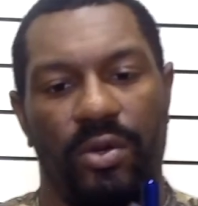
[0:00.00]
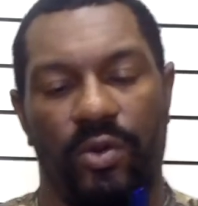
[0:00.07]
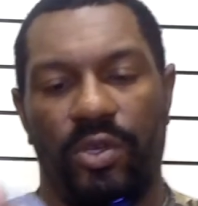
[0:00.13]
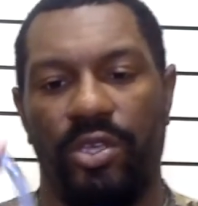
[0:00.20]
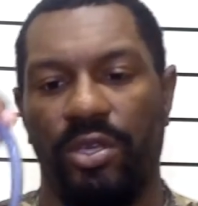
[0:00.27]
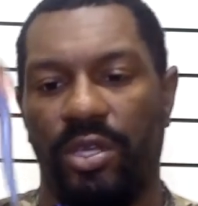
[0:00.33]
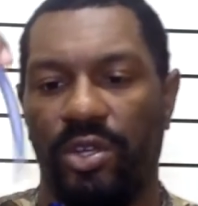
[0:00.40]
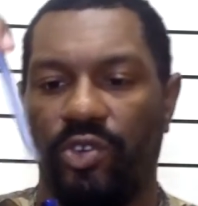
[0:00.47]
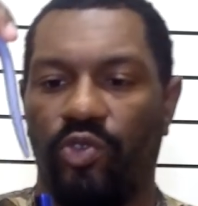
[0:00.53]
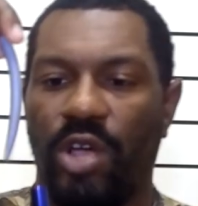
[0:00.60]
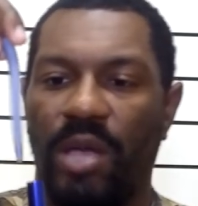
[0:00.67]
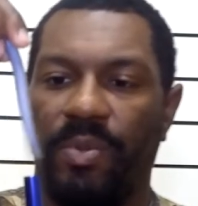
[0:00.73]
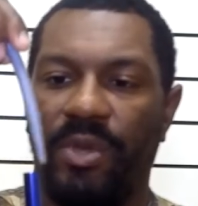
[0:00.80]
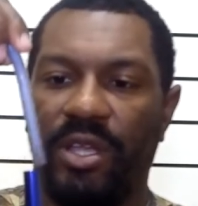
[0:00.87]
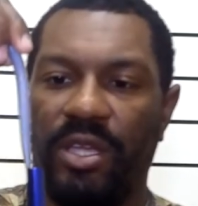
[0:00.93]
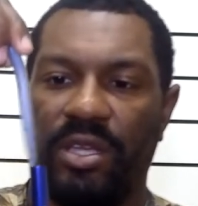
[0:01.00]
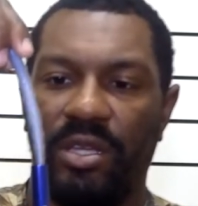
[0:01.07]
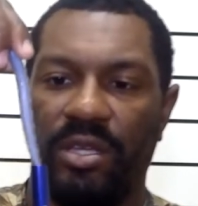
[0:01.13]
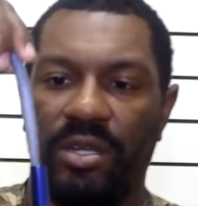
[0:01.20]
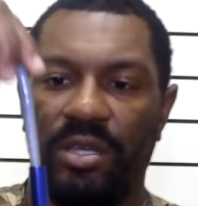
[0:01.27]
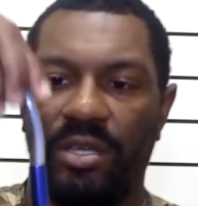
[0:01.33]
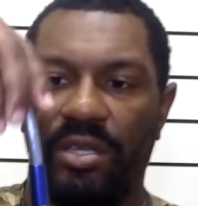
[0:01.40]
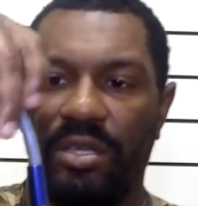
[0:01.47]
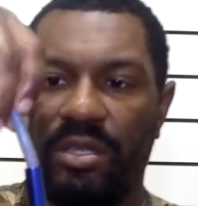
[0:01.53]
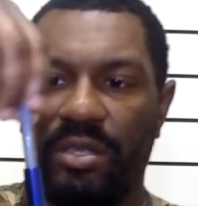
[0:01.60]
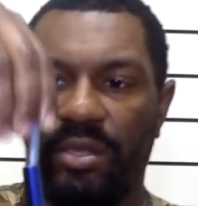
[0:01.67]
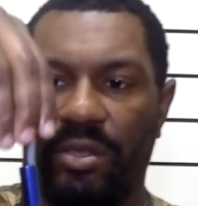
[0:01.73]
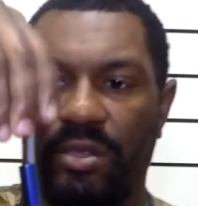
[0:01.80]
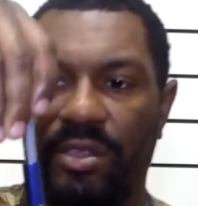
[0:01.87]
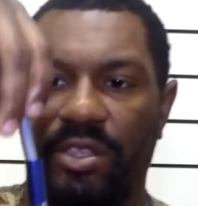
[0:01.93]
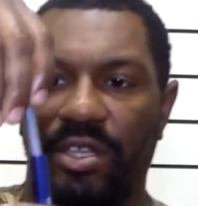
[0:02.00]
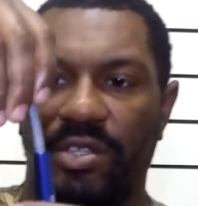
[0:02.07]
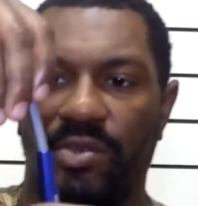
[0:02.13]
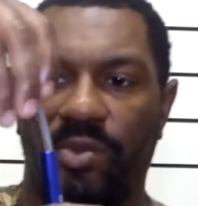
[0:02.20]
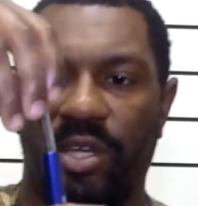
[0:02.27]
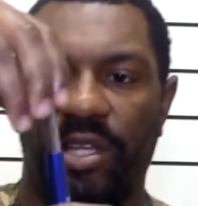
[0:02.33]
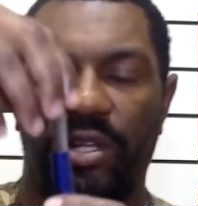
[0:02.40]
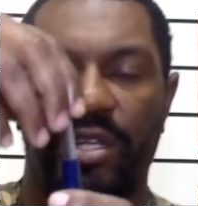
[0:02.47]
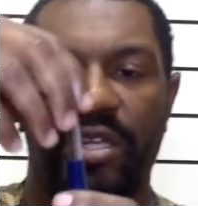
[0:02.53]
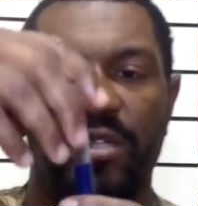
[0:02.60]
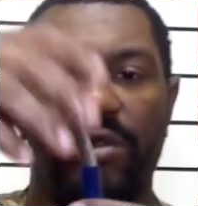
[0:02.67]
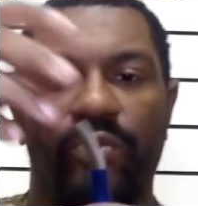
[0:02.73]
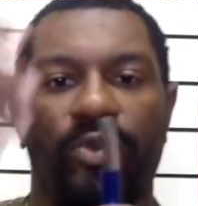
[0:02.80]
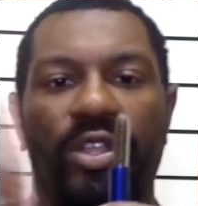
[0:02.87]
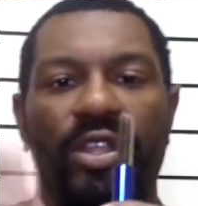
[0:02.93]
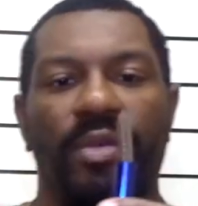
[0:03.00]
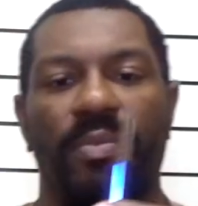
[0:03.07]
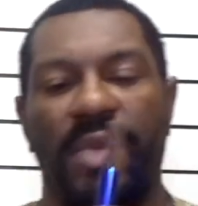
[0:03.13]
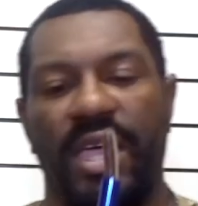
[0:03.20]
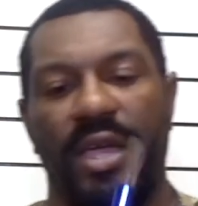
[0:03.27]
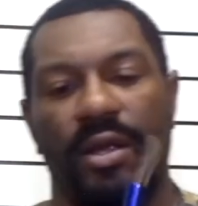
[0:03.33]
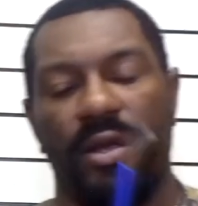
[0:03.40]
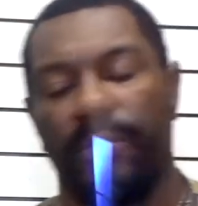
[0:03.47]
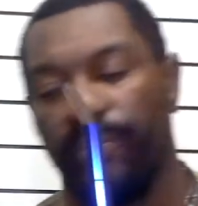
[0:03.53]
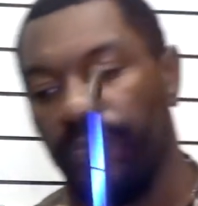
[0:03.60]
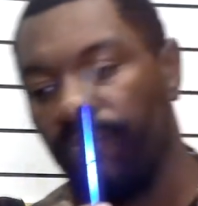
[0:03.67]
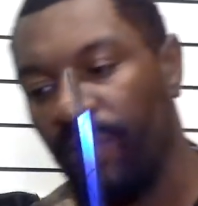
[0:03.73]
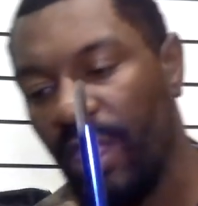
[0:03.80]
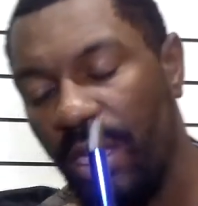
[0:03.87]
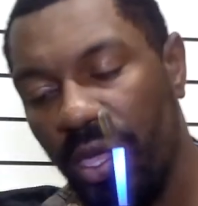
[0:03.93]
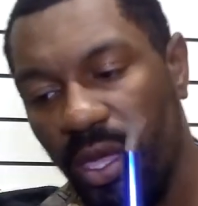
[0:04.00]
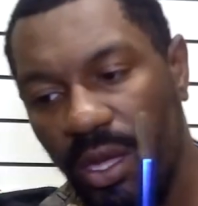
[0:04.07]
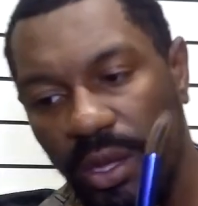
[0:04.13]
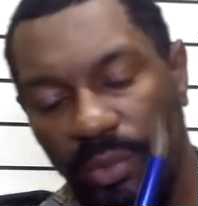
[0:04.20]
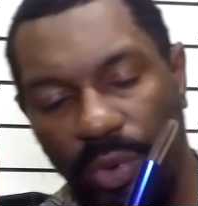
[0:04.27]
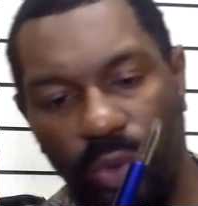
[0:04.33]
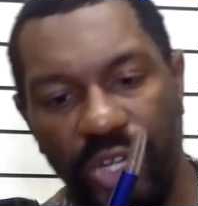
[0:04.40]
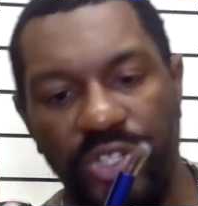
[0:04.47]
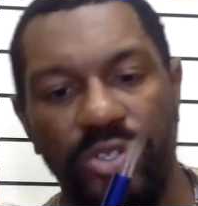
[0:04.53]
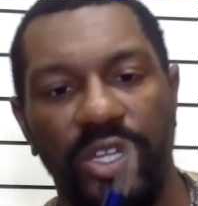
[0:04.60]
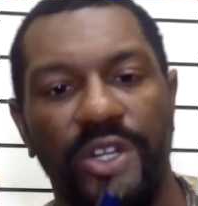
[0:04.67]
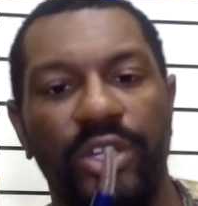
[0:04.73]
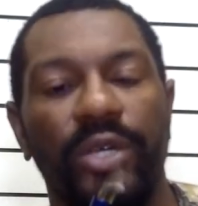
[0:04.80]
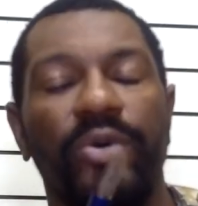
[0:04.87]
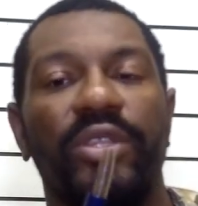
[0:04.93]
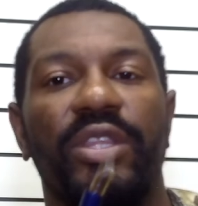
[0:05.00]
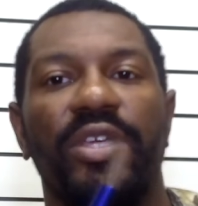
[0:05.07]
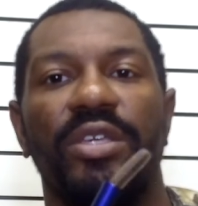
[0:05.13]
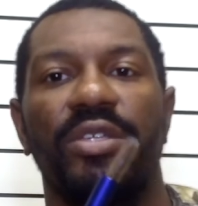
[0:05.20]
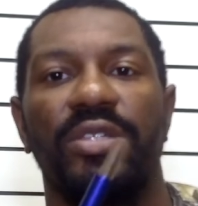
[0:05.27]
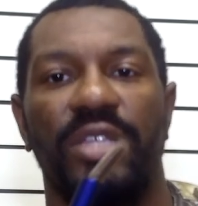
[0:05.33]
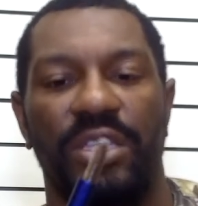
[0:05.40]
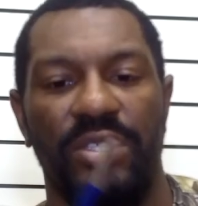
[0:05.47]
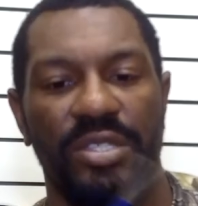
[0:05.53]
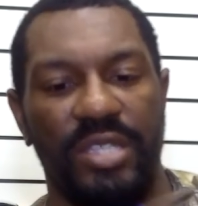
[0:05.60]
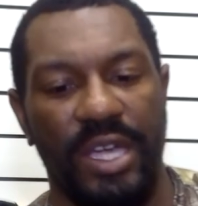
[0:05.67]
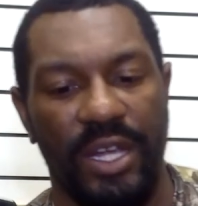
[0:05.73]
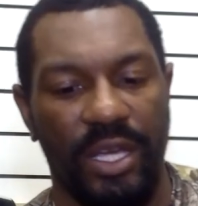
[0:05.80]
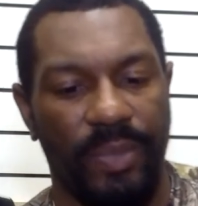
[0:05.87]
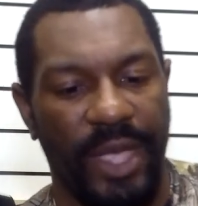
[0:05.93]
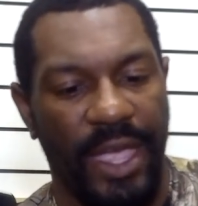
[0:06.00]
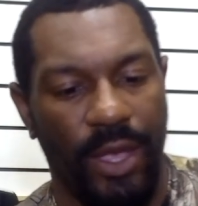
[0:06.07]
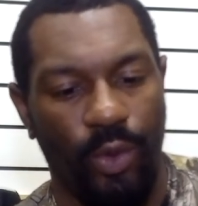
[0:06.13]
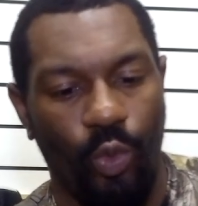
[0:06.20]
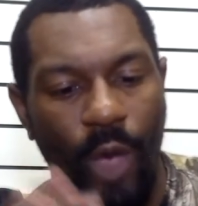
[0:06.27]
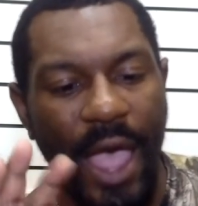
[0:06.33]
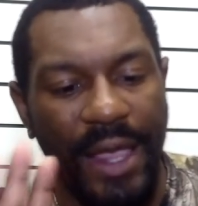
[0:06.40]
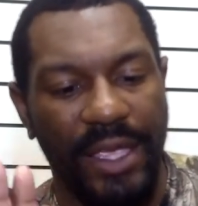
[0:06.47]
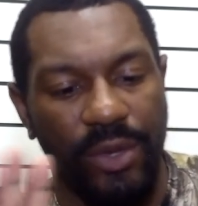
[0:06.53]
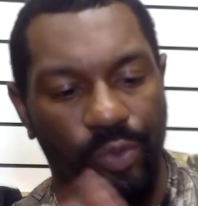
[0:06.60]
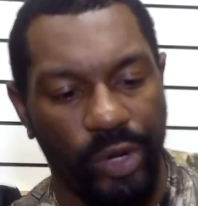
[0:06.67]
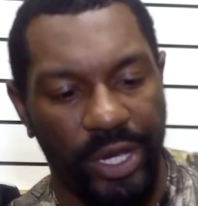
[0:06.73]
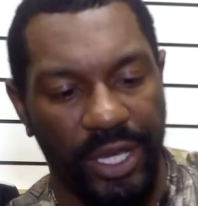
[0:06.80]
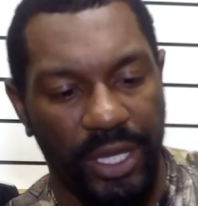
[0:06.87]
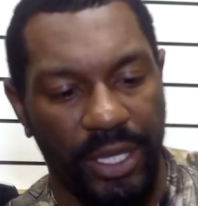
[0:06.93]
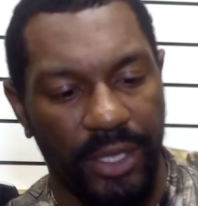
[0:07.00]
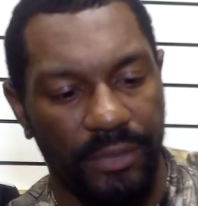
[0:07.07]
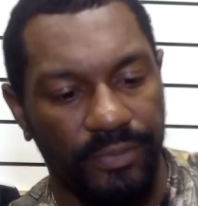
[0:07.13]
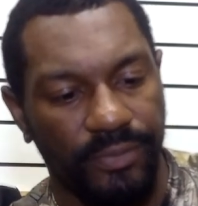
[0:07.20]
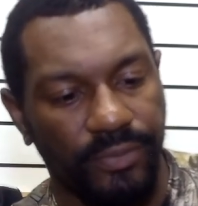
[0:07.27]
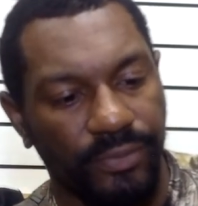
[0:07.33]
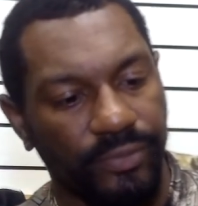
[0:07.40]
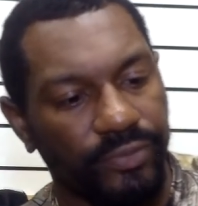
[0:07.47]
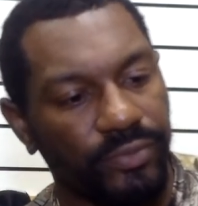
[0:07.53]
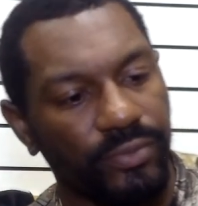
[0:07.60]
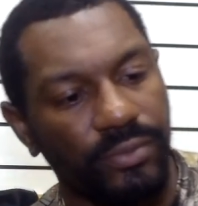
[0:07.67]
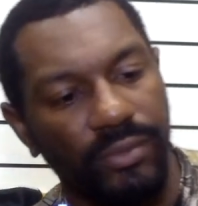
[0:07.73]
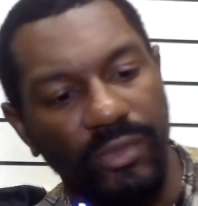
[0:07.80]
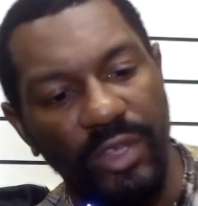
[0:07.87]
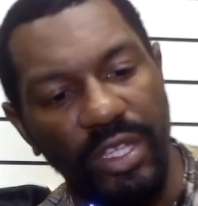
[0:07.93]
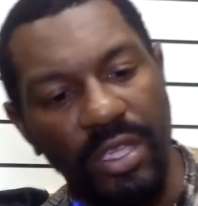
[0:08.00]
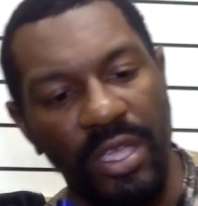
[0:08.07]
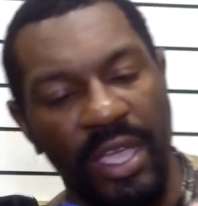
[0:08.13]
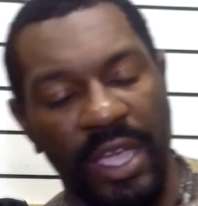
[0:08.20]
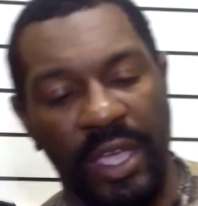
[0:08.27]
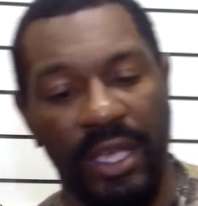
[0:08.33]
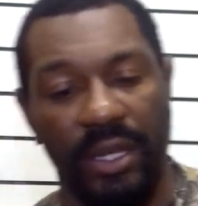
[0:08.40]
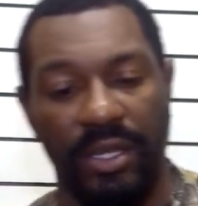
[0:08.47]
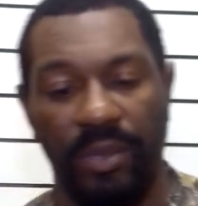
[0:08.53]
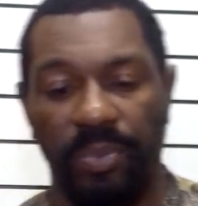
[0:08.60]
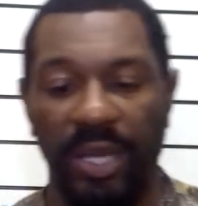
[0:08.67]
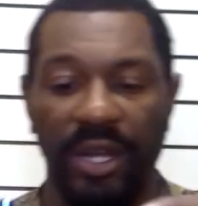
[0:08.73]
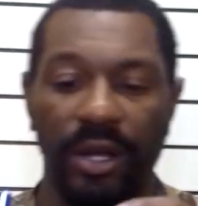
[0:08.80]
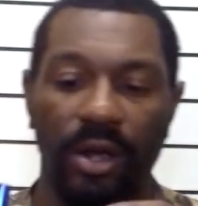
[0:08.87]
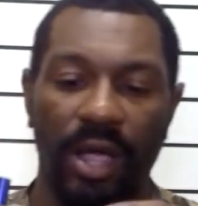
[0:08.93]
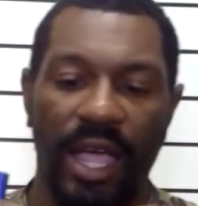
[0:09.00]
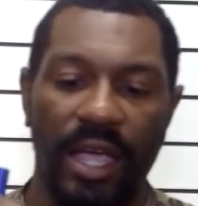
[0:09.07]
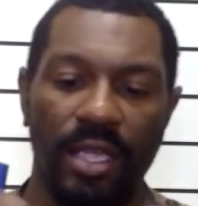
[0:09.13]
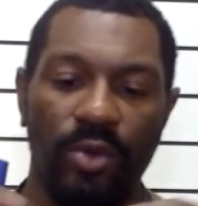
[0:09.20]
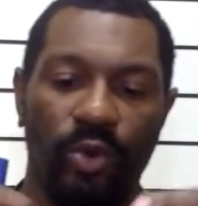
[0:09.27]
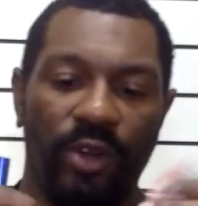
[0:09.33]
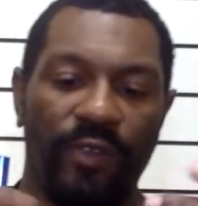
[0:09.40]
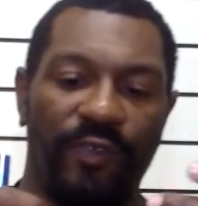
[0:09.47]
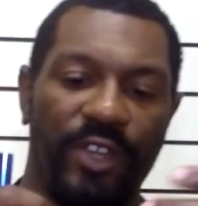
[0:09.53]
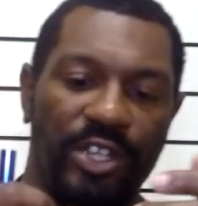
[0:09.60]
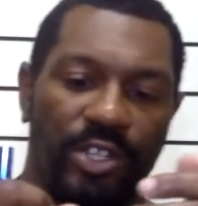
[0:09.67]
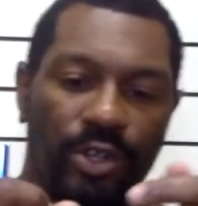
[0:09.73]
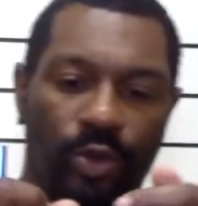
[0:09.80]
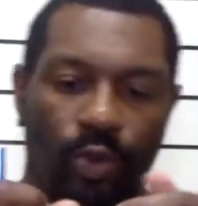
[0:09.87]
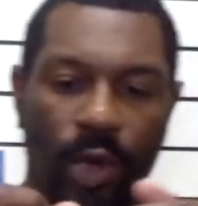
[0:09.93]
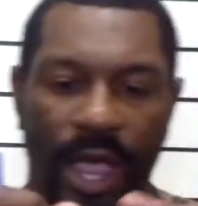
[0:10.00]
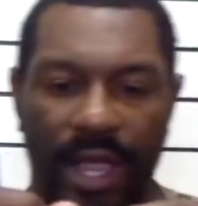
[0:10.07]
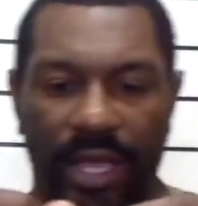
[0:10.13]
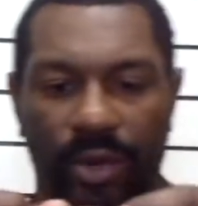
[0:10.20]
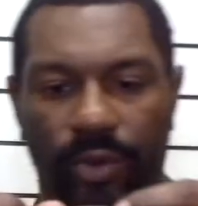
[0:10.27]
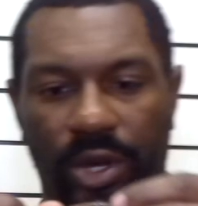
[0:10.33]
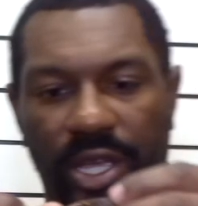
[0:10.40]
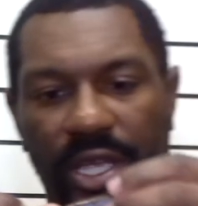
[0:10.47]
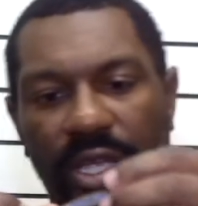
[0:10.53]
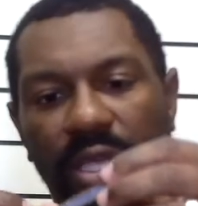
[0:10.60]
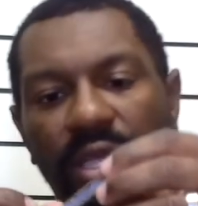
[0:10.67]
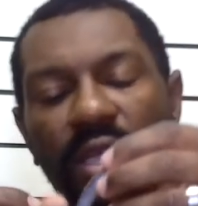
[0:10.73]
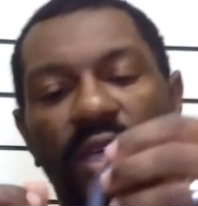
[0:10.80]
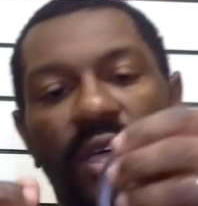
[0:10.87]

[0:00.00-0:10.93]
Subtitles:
or you can drop it in this way. It doesn't really matter. But what you can do with this is set up a wacky rig. And depending on how you want to fish your wacky rig,